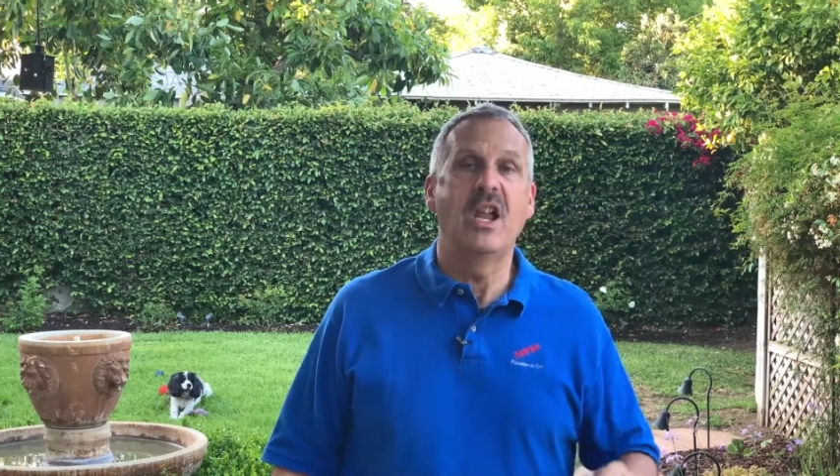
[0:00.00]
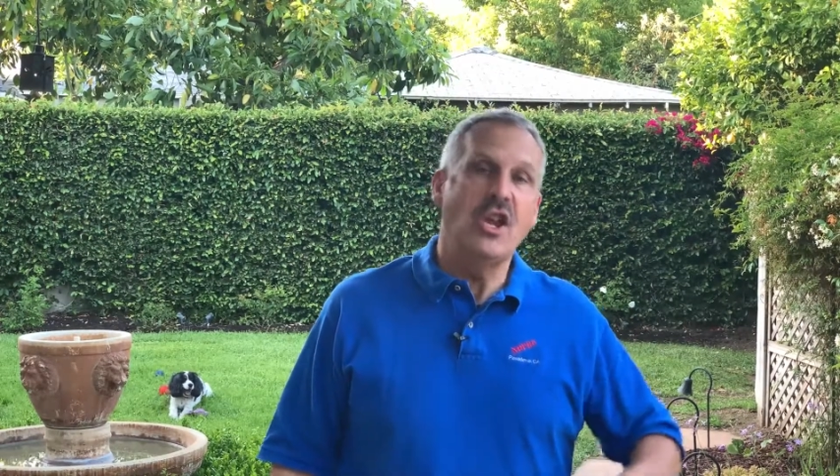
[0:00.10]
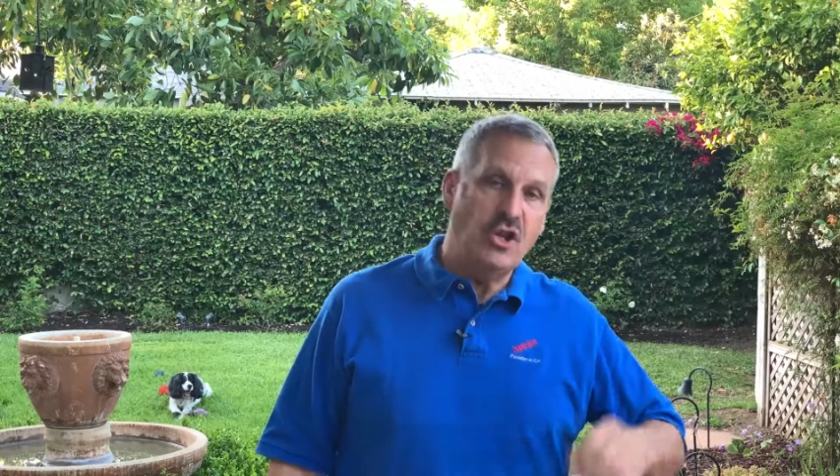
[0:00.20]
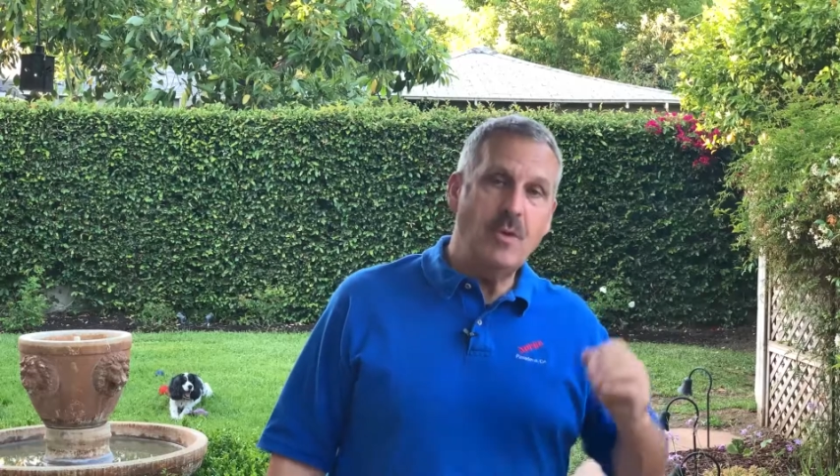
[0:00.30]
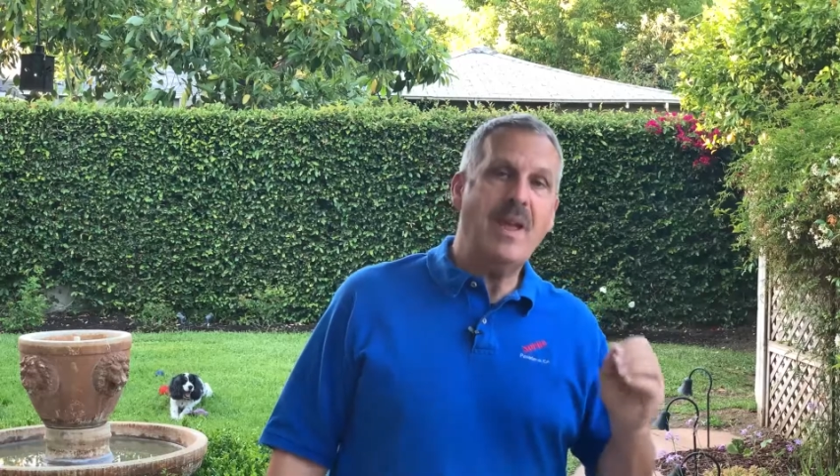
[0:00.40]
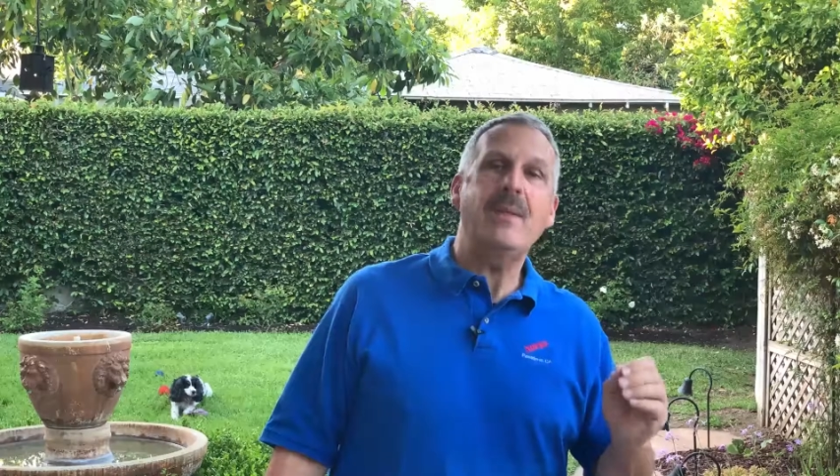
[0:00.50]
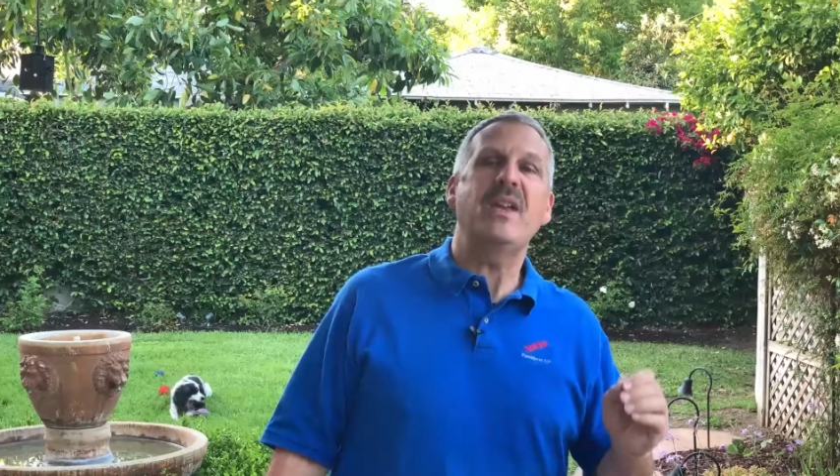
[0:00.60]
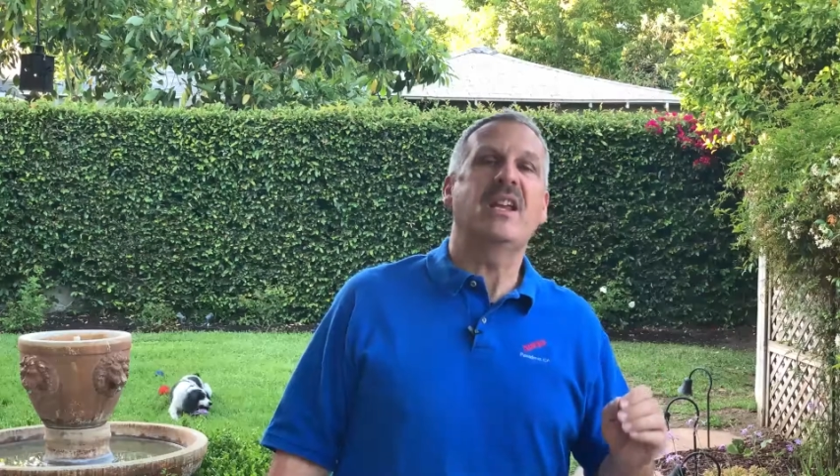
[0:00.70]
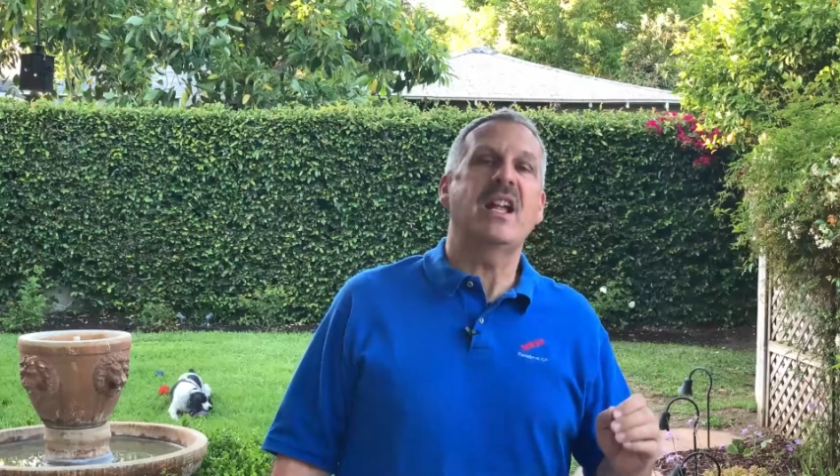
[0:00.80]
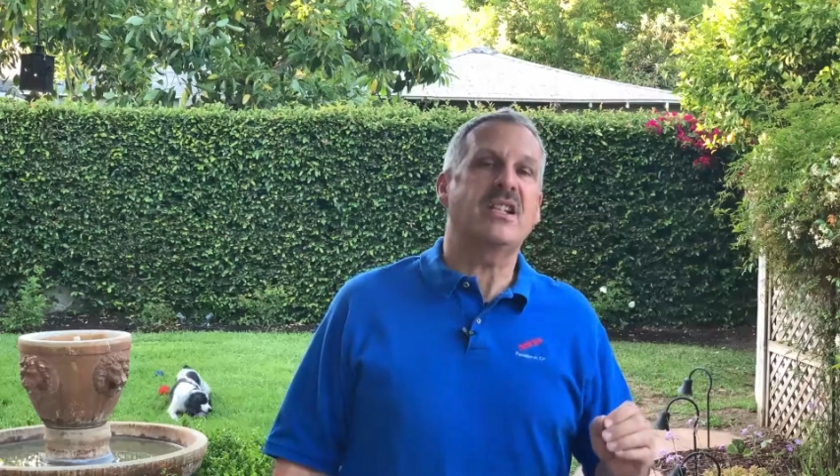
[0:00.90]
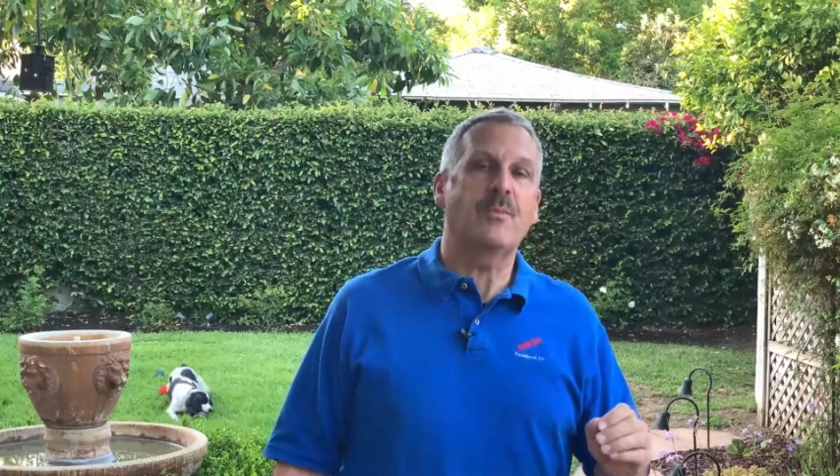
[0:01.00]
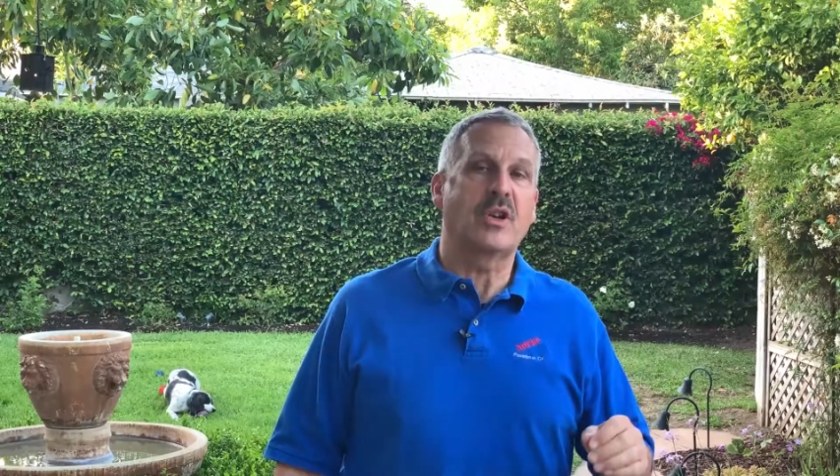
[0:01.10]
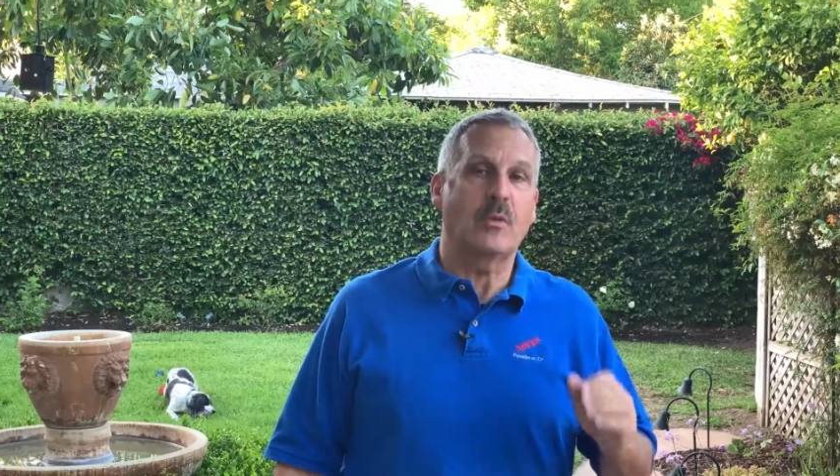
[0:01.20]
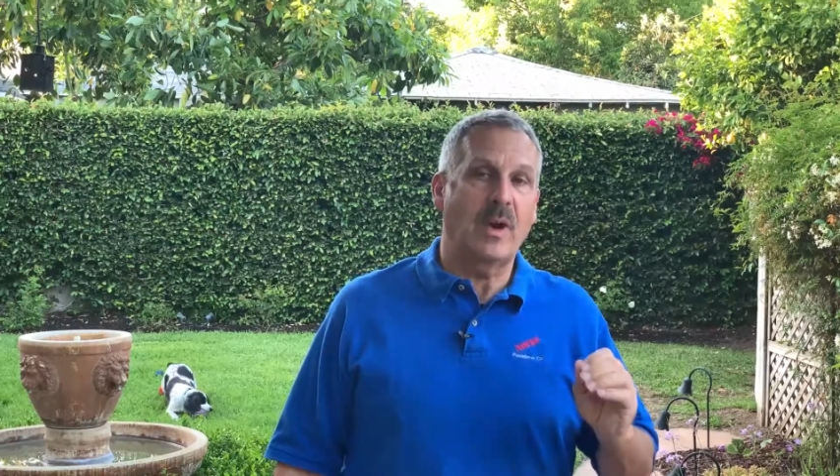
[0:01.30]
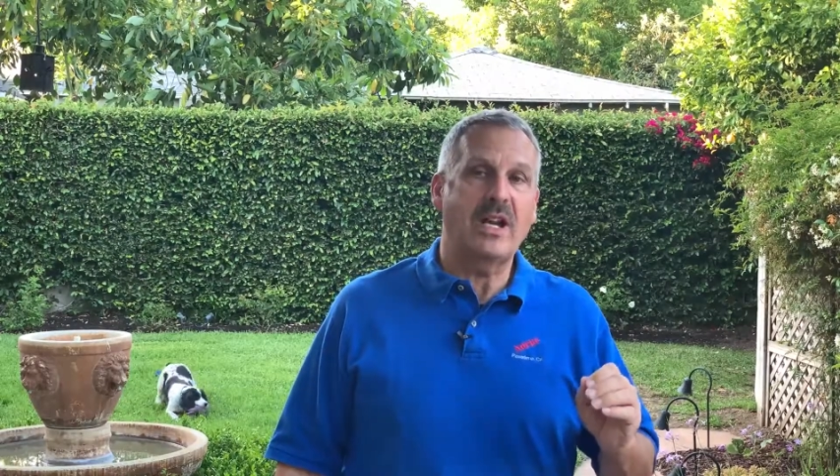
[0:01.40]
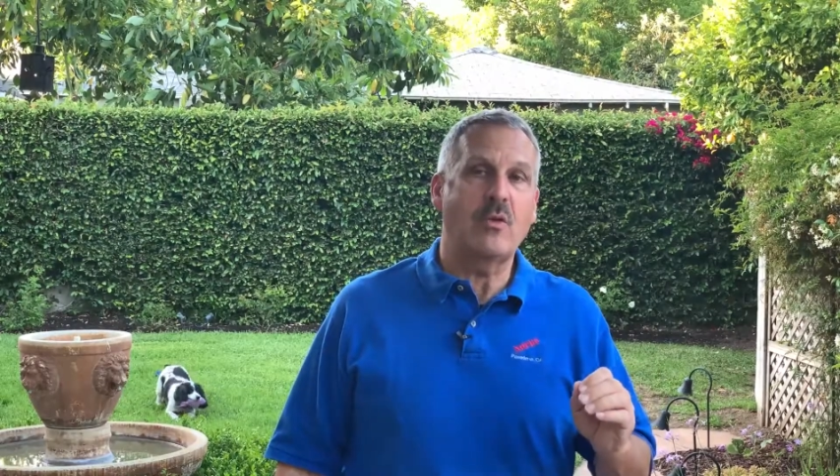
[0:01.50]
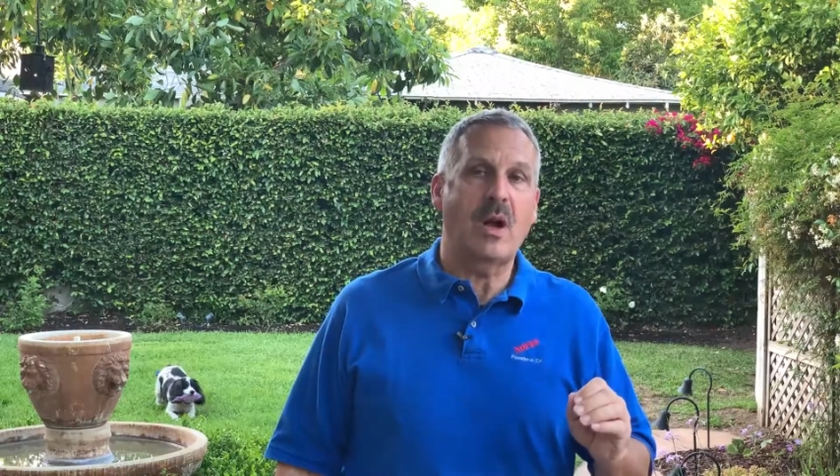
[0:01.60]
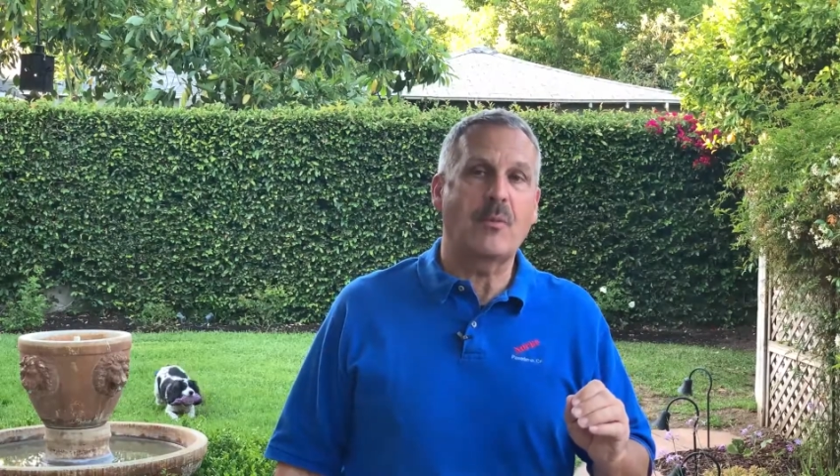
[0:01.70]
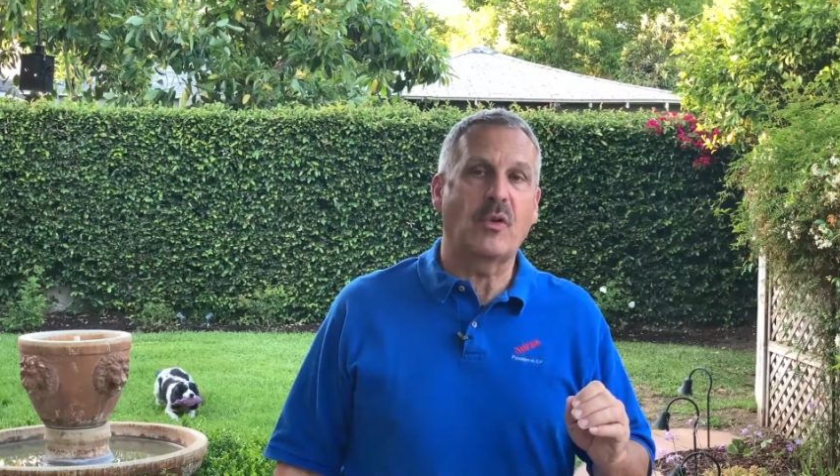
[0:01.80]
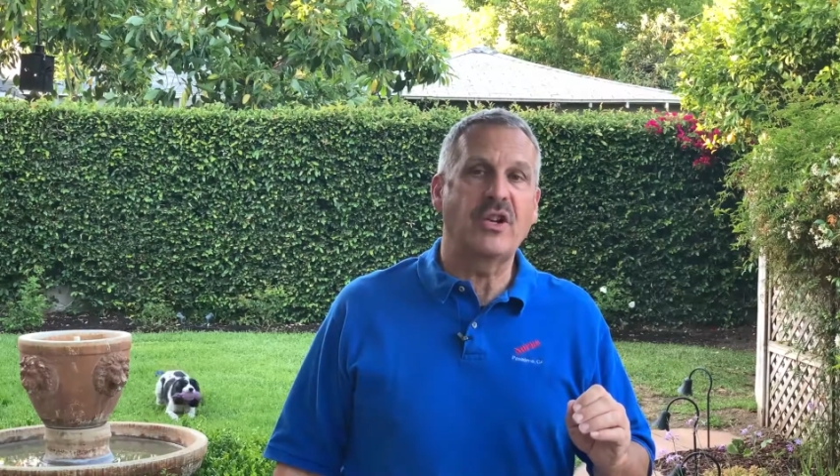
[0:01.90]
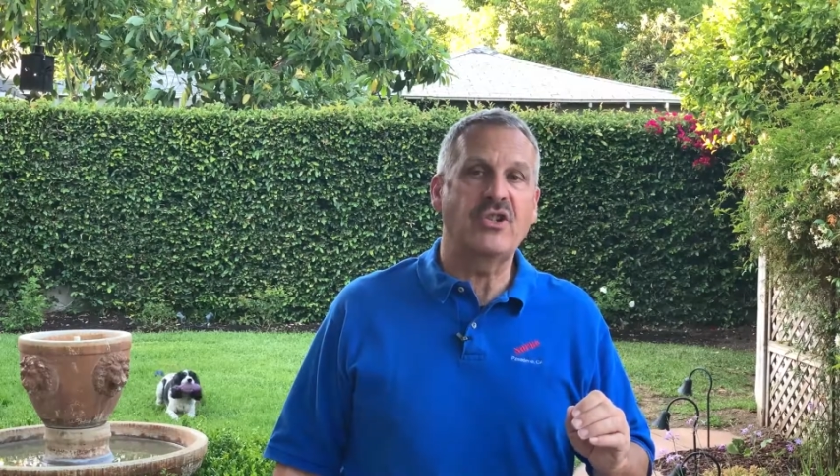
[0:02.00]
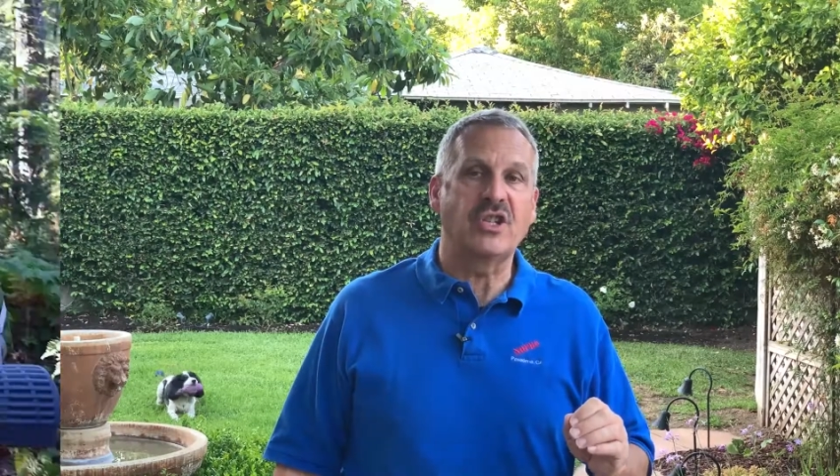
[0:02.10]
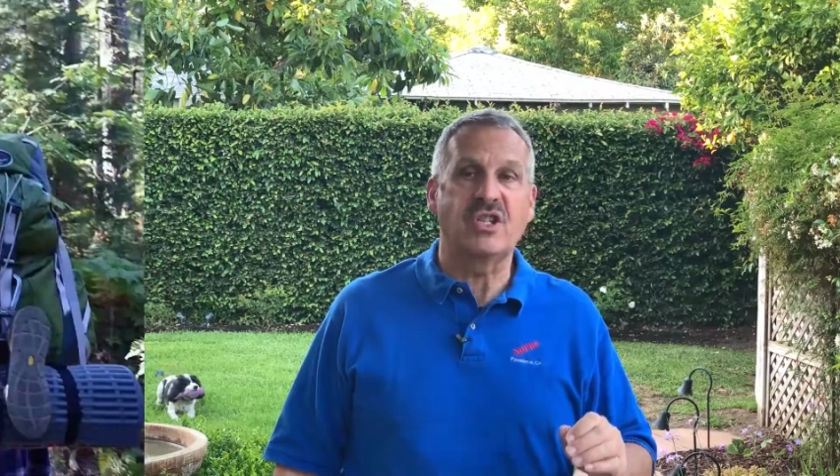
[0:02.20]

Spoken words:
You may be an expert at radio operations,